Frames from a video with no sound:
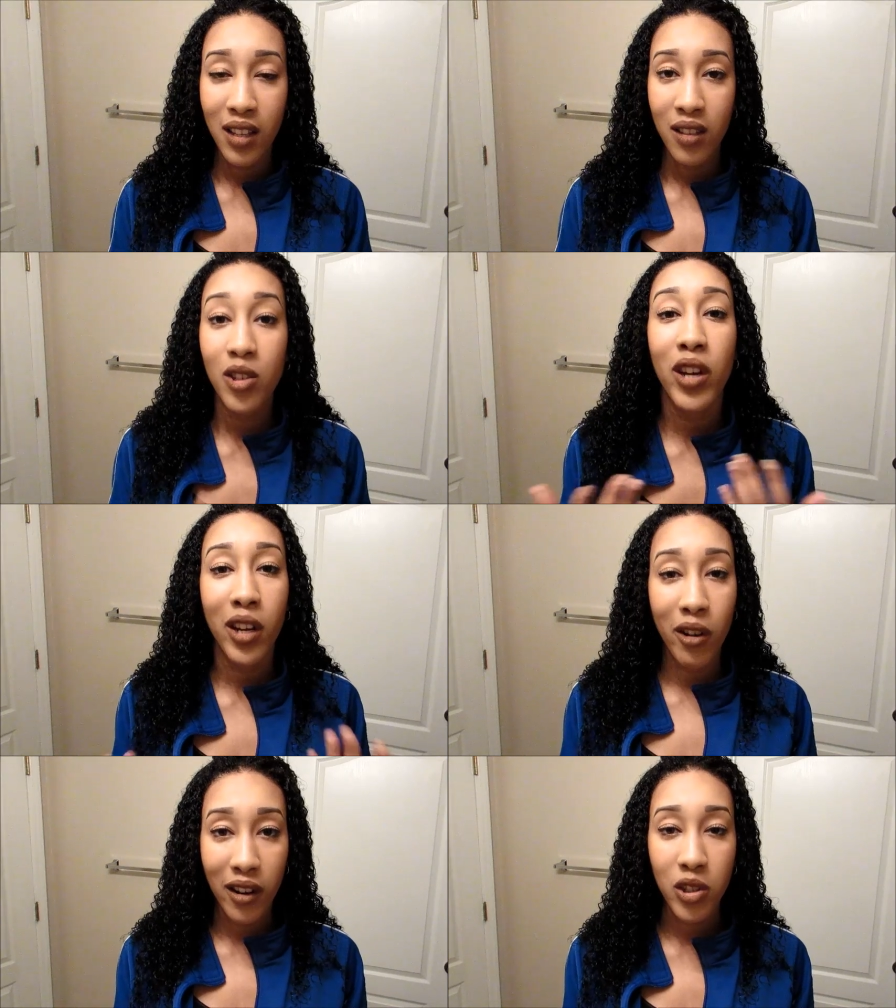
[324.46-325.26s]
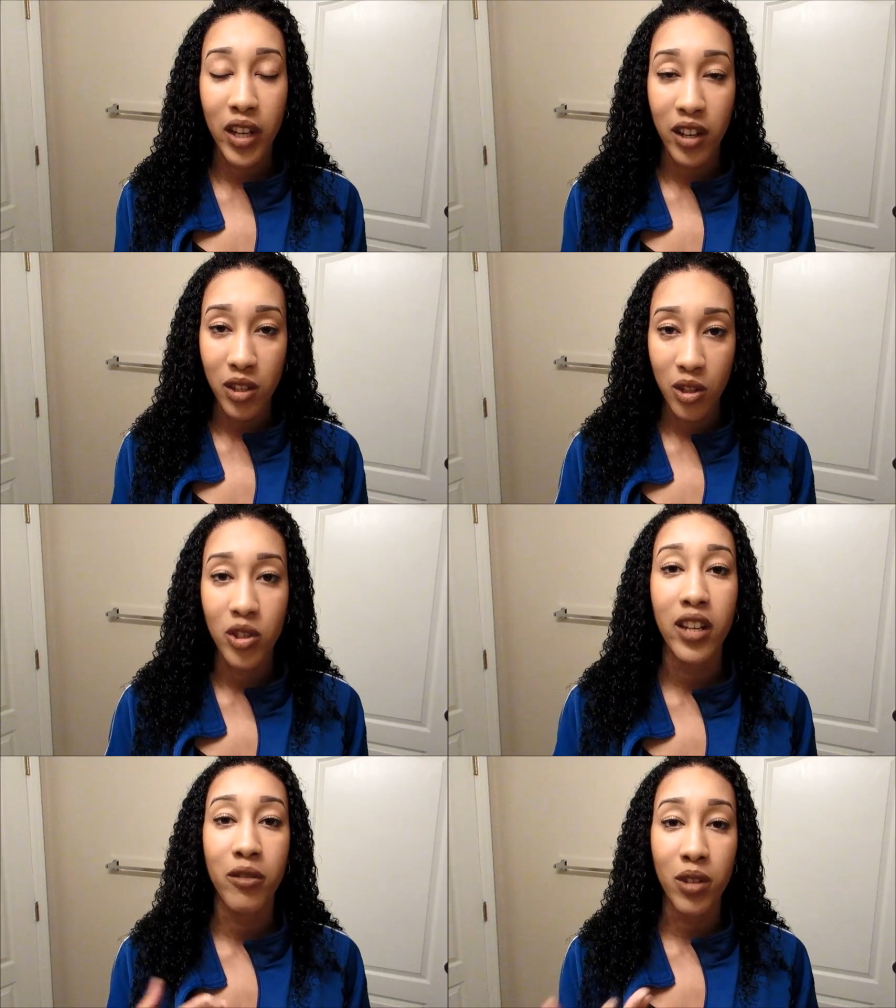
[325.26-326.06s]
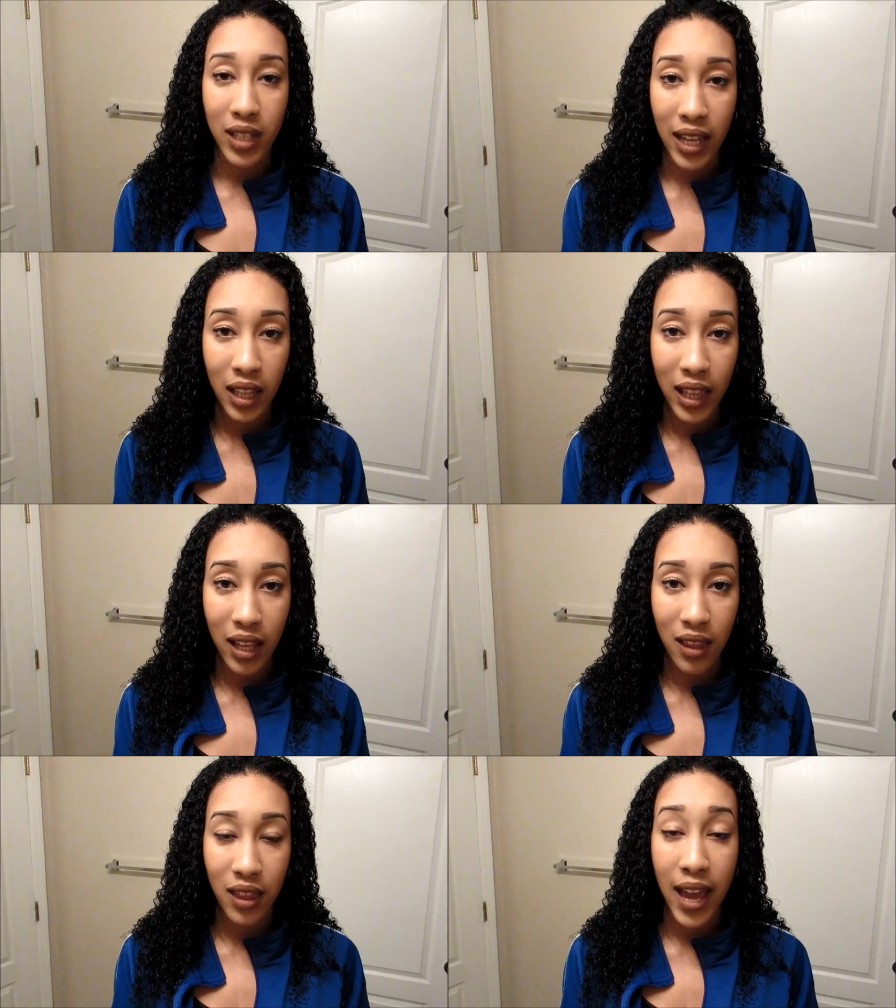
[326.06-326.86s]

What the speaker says: You're trying to grow out your hair, so you're trying to retain the length.